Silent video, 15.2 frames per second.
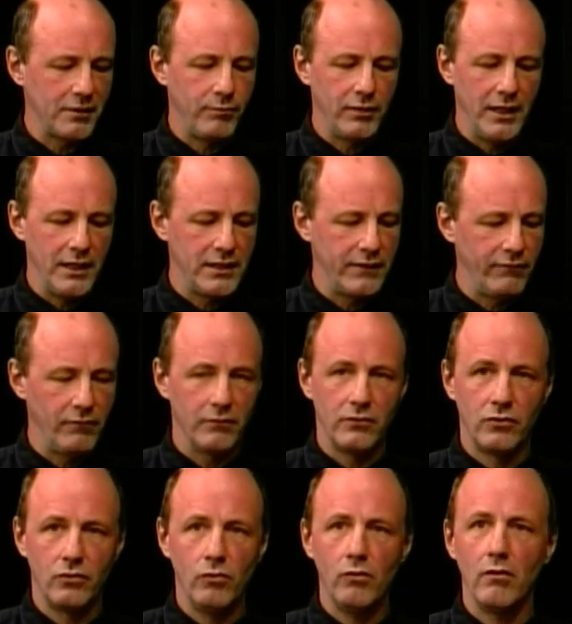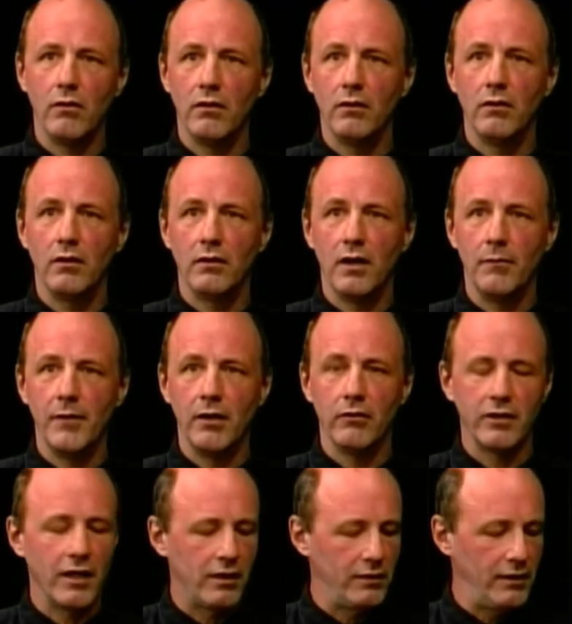plays of two
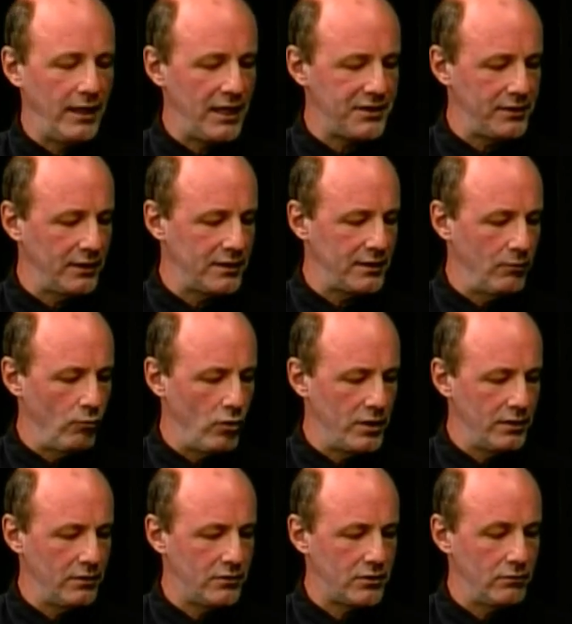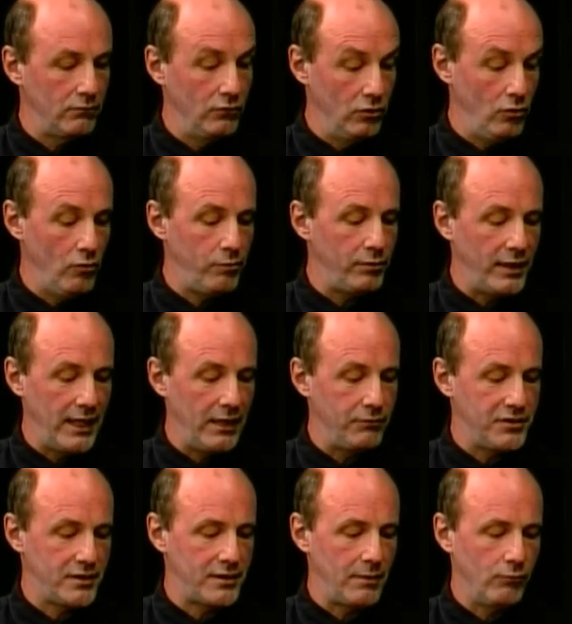American classics and one new play. I
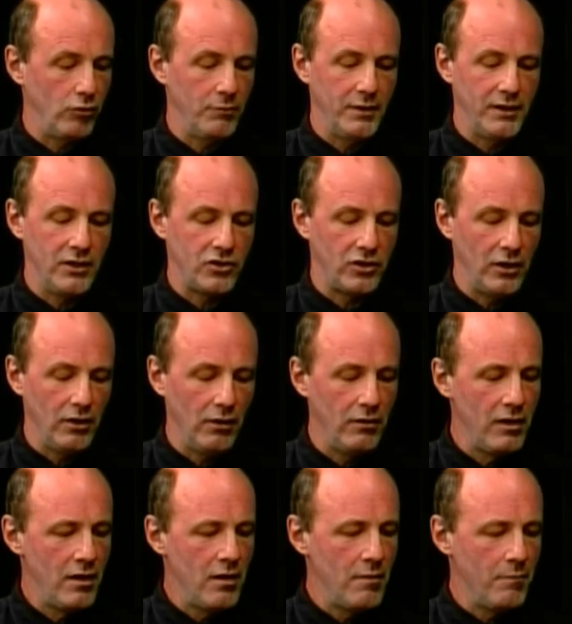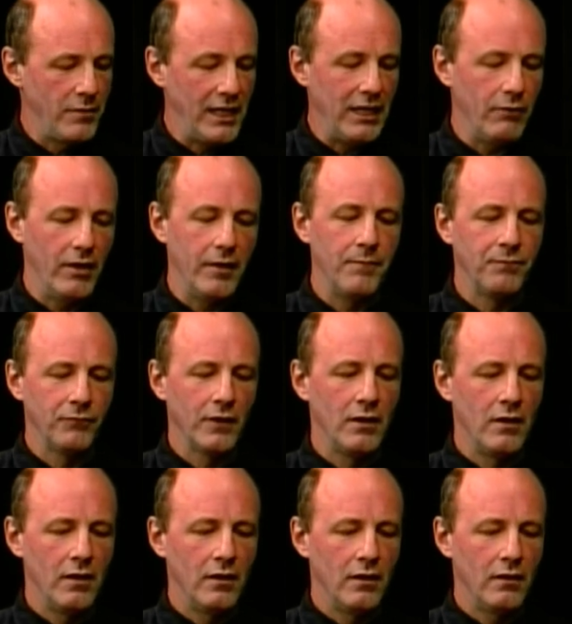was just on Broadway this year. But anyway,
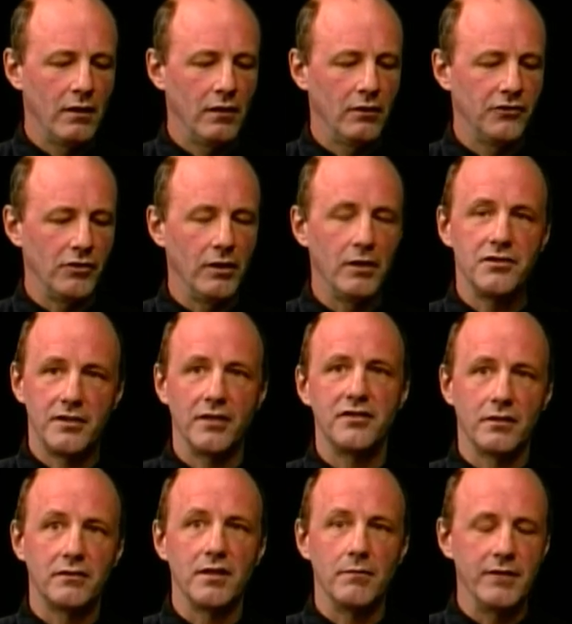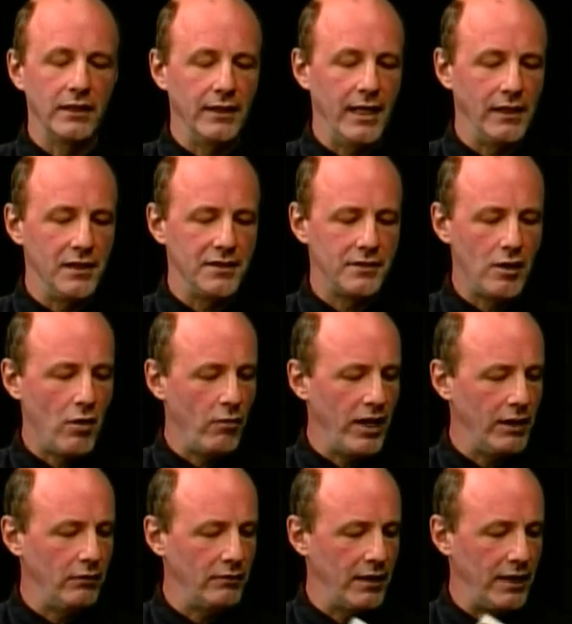so here's that's some of the latest. Oh,
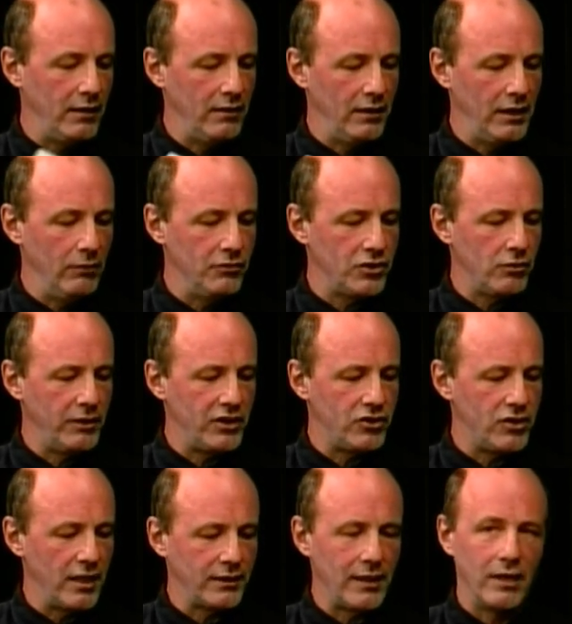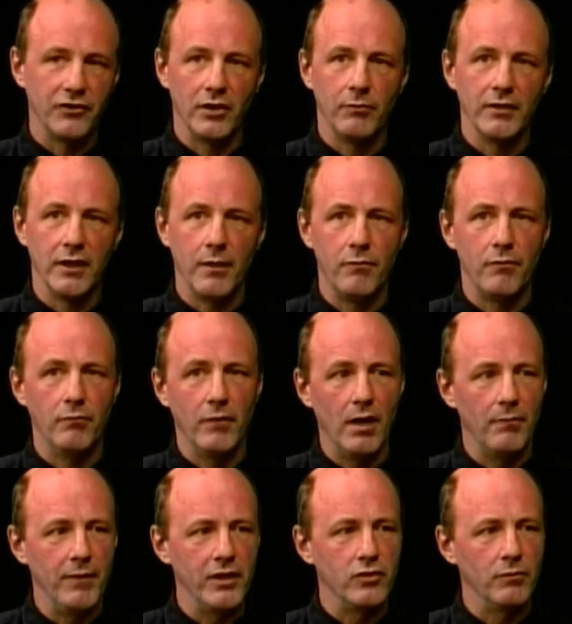I don't. I, it was already checked out. I was going to bring up uh,
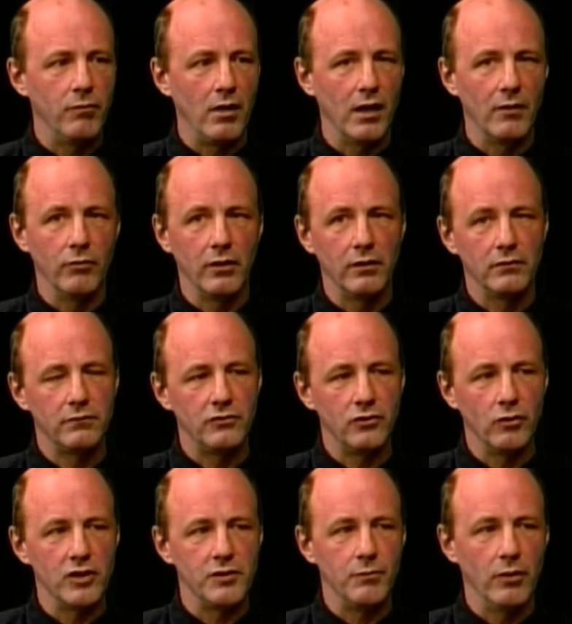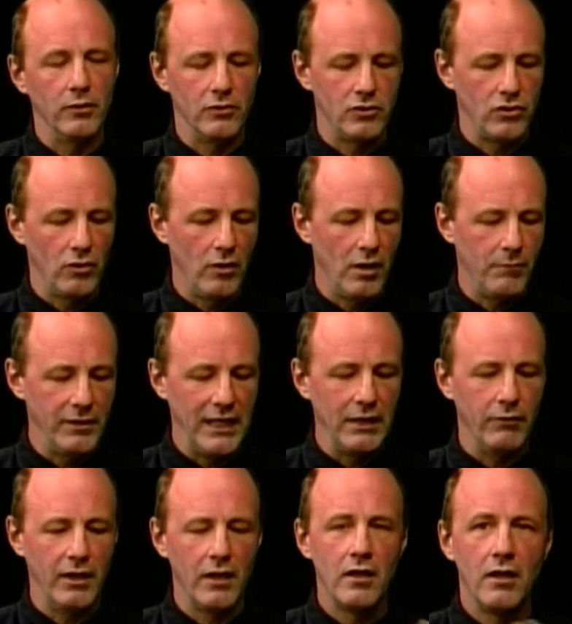Major Barbara, George Bernard Shaw. But
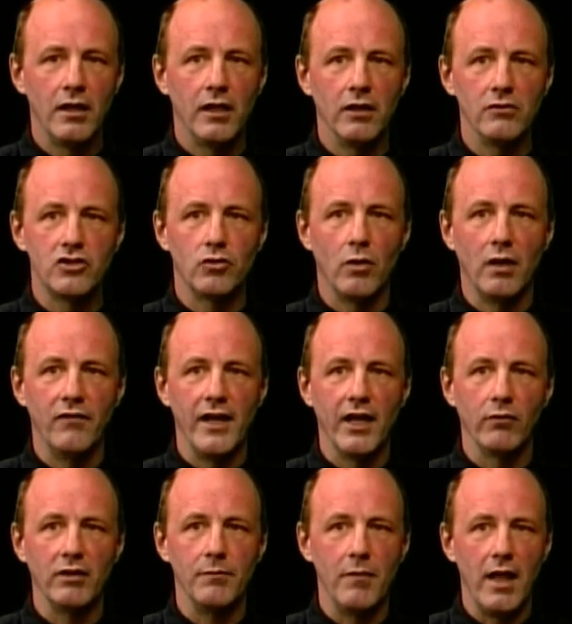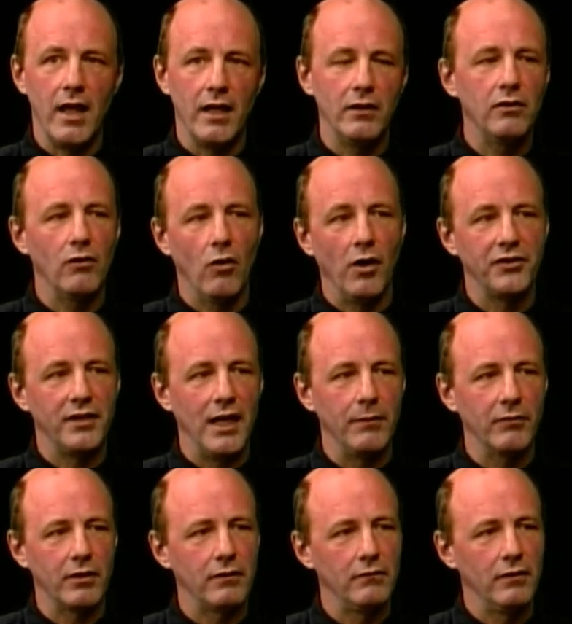anyway, here's 12 Angry Men, all-time